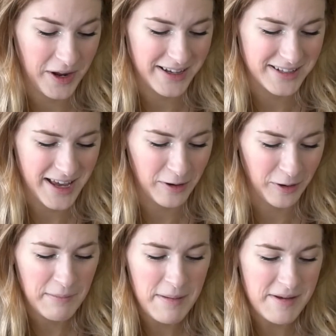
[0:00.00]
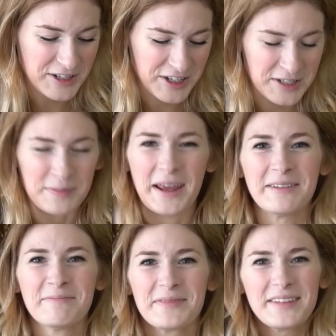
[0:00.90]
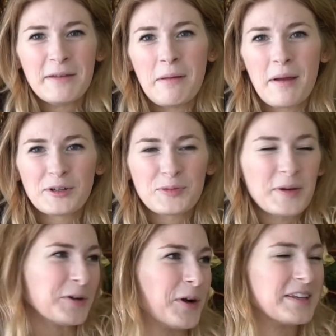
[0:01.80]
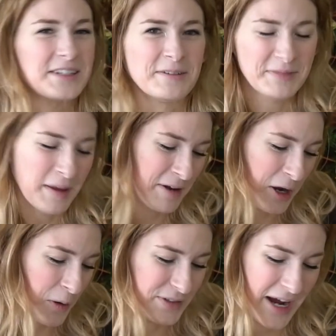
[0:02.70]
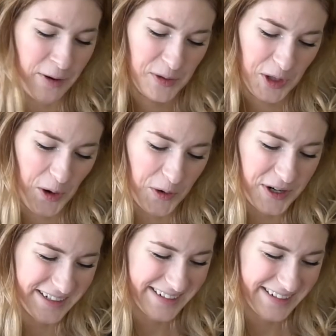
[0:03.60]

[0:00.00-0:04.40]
nice? I don't know. Maybe it's just me and maybe I'm just being crazy. Let me know down below.